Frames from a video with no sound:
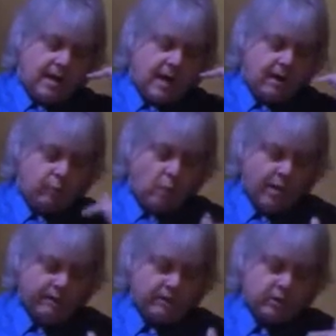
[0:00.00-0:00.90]
of
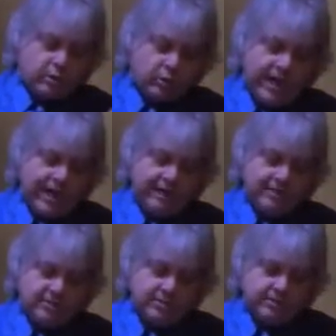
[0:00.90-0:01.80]
one of the
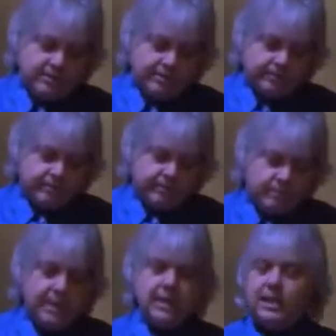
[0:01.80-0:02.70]
trains,
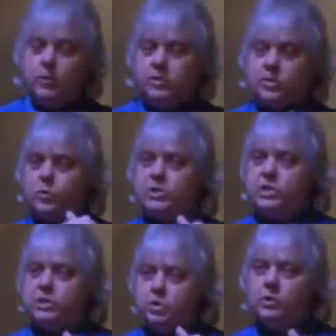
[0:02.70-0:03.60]
meaning he would
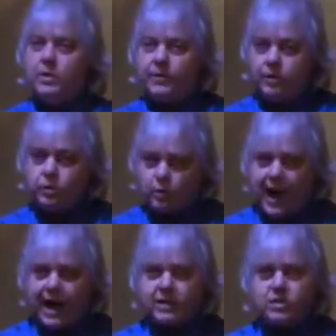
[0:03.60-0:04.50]
switch it to another
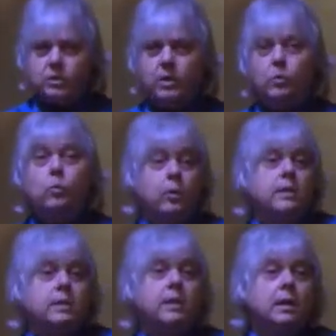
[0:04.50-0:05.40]
track so it
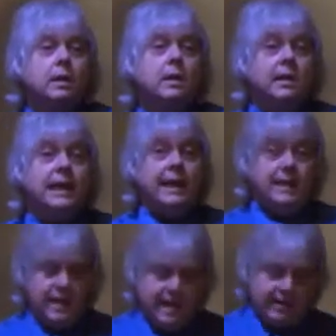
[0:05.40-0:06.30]
wouldn't
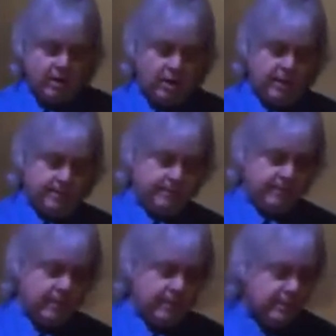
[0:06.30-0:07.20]
hit head on.
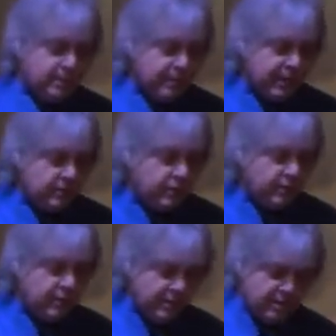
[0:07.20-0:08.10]
The
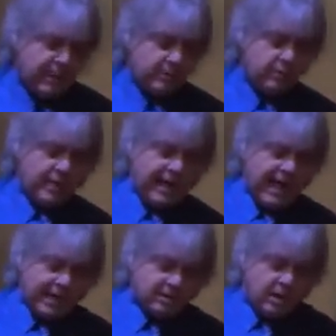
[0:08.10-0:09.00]
inspector then
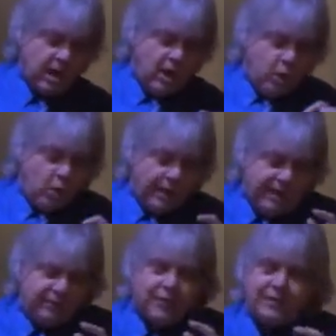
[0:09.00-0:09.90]
asked, what
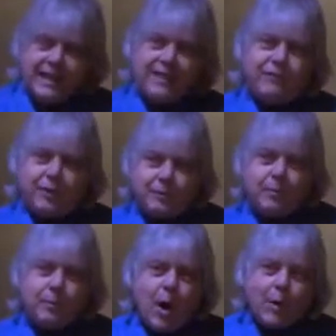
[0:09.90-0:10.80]
if the lever
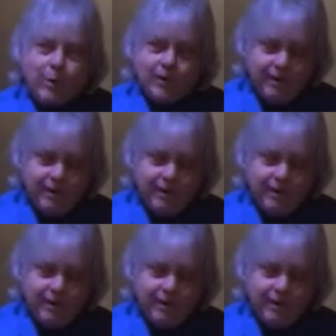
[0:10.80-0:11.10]
broke?